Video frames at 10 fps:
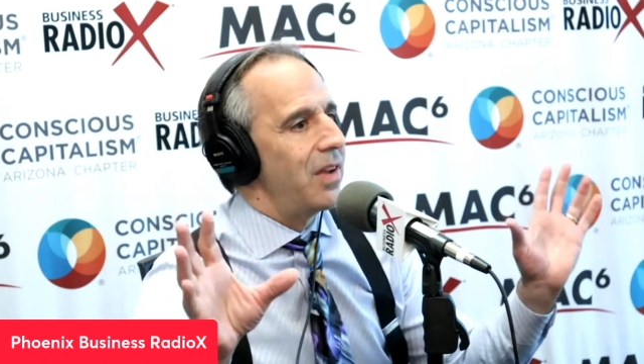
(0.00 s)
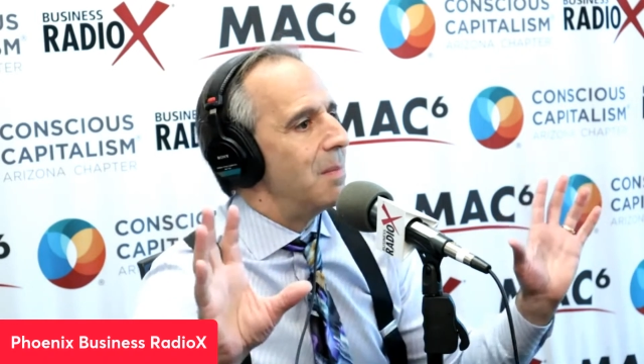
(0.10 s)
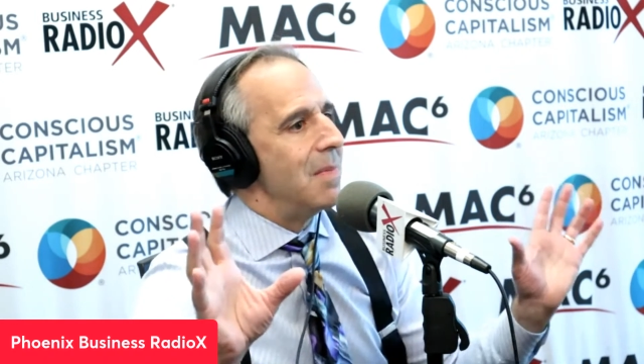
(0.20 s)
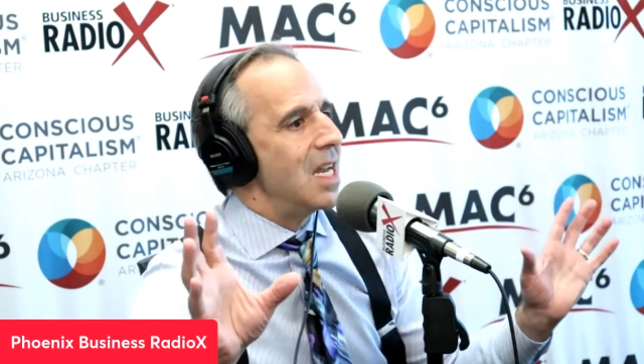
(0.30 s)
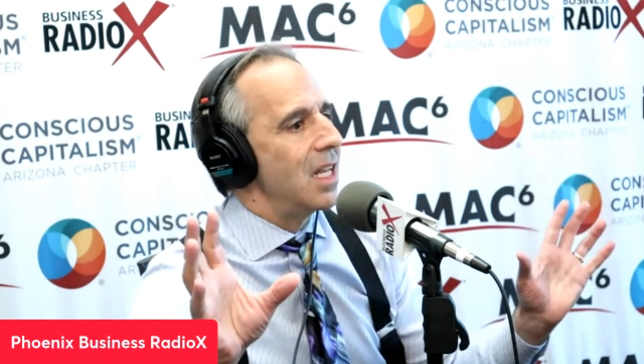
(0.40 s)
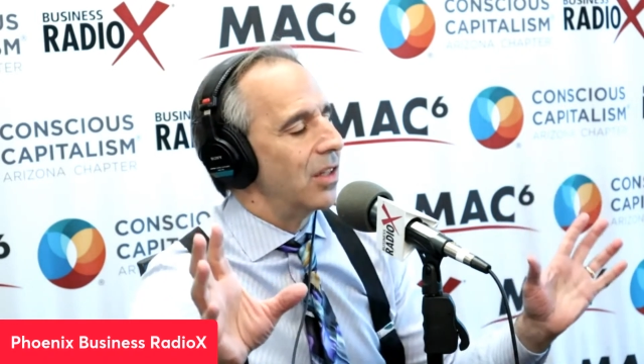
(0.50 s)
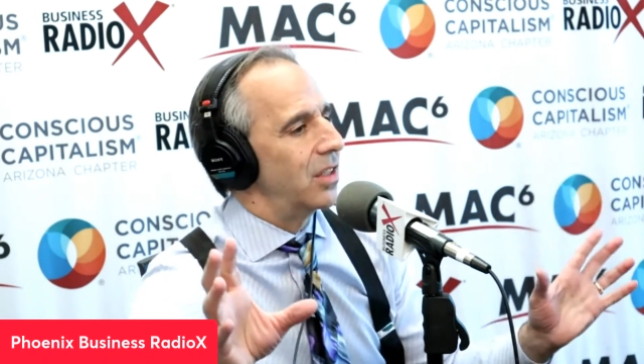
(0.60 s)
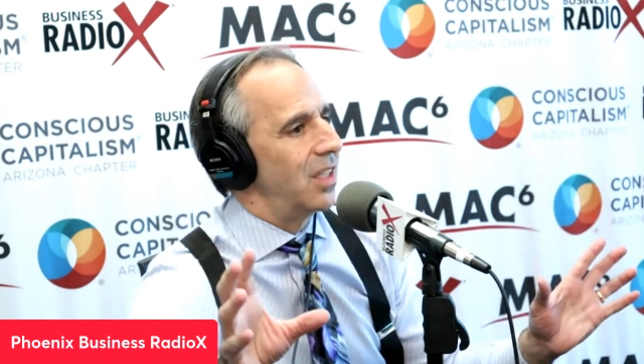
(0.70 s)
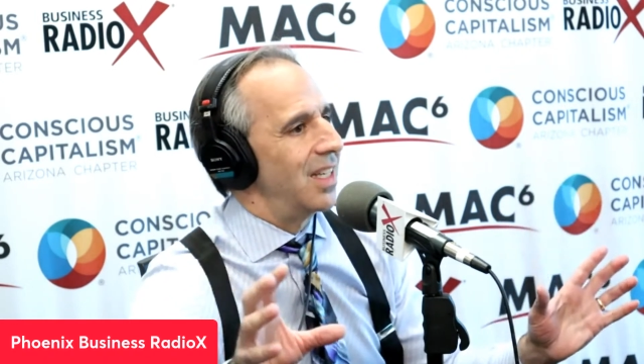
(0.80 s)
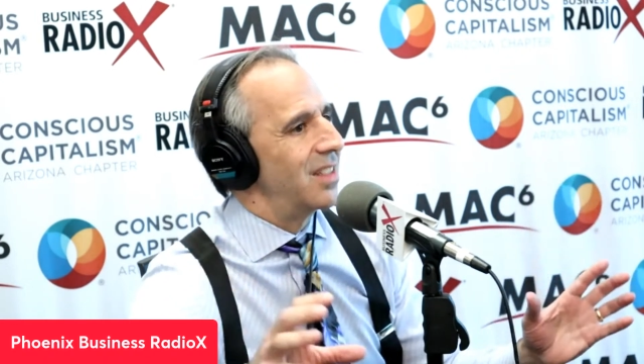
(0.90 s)
meaningless
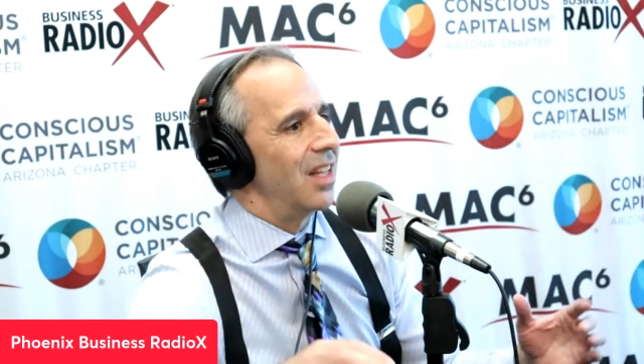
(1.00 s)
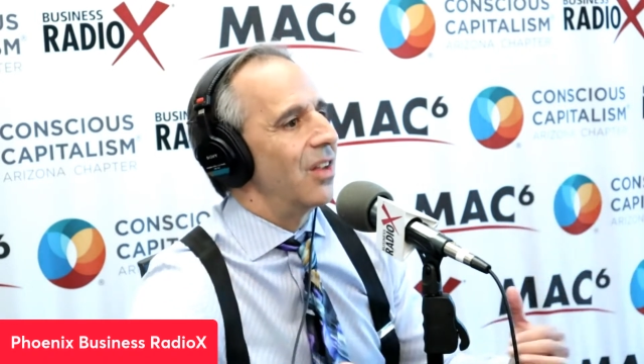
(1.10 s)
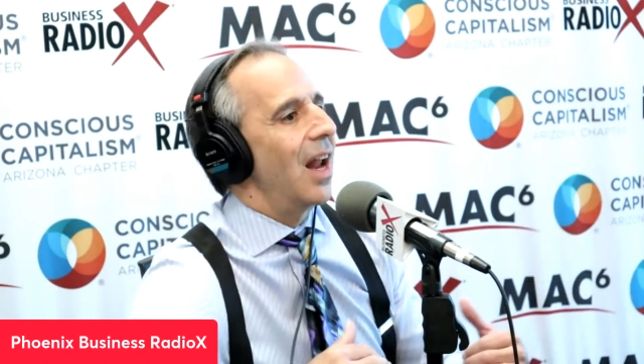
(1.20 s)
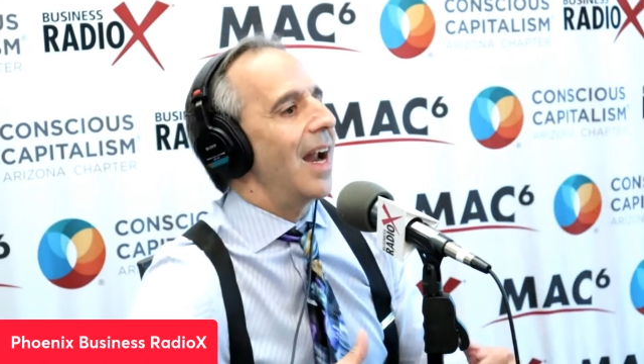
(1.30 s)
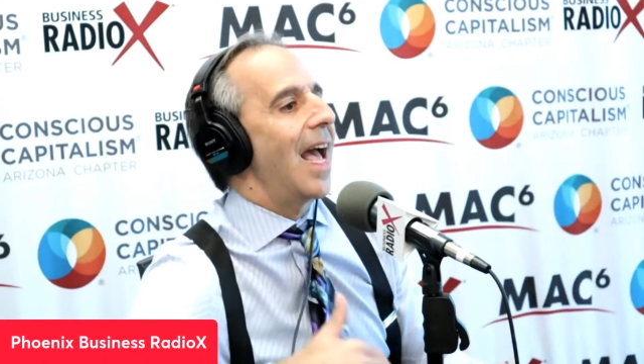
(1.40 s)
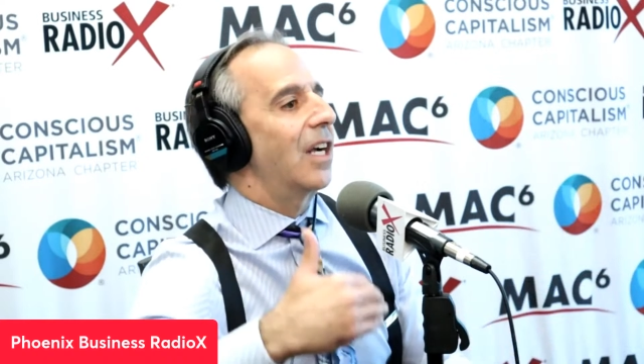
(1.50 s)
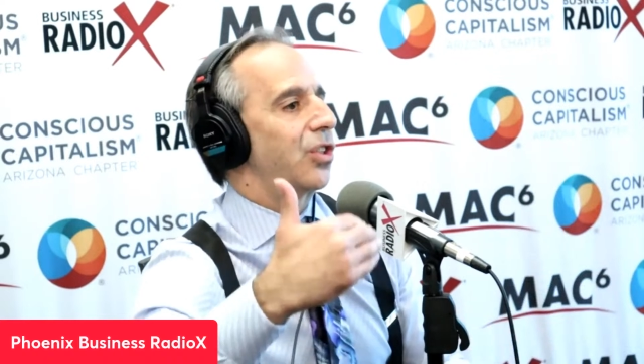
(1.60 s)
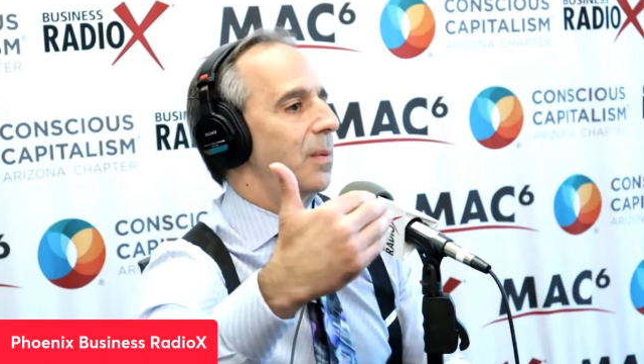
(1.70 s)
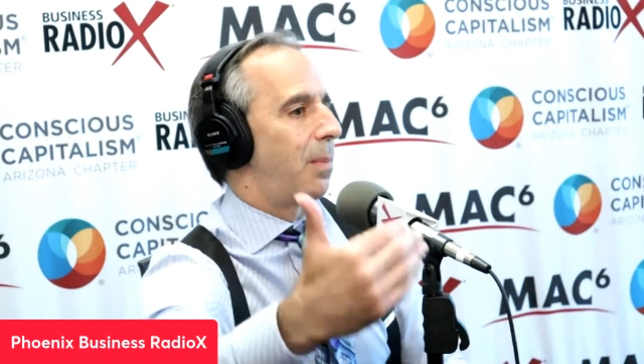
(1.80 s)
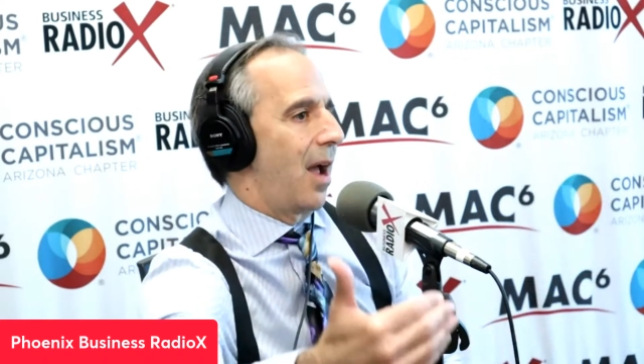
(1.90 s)
things that they're not
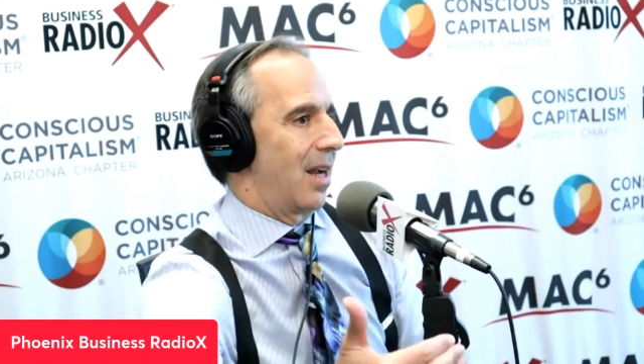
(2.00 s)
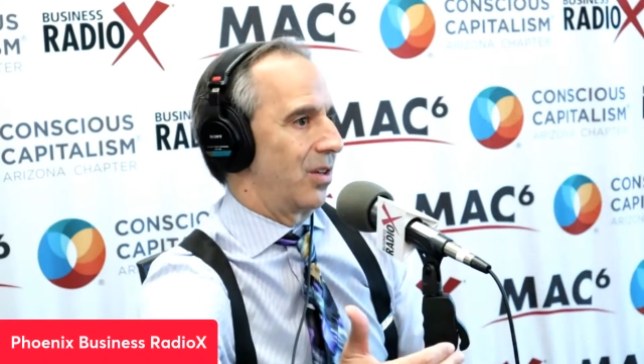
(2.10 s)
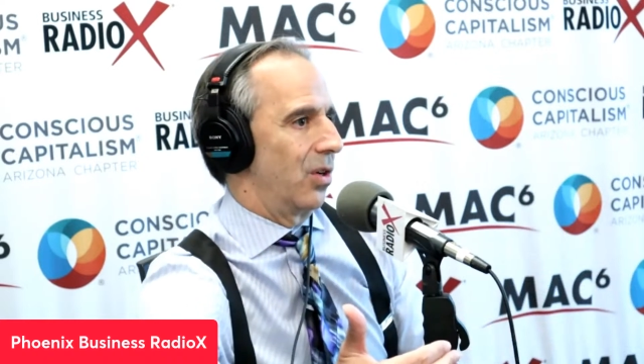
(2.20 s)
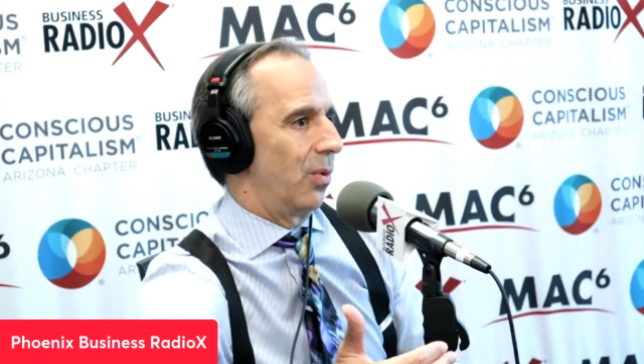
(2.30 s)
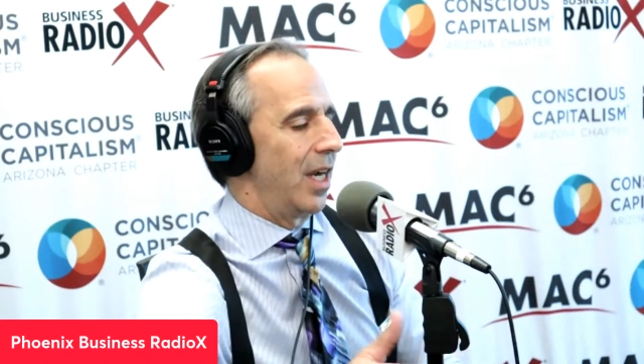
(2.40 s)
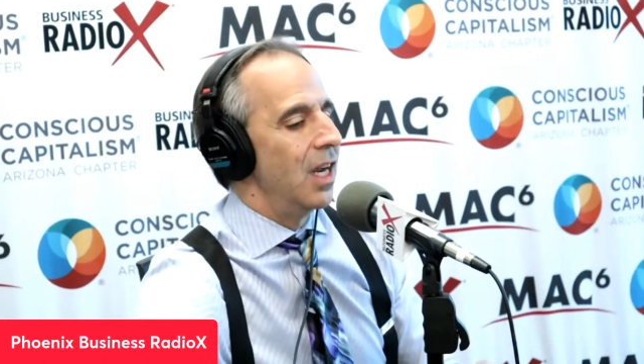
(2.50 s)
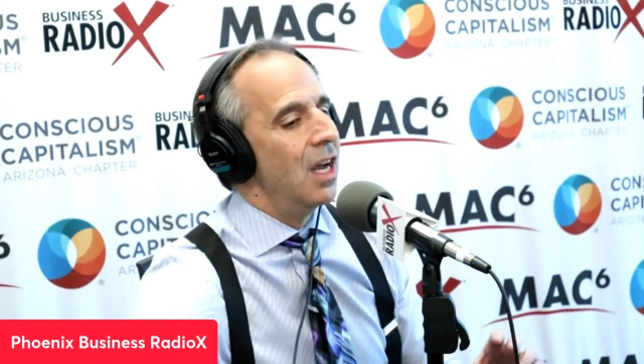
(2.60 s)
actually practical, right?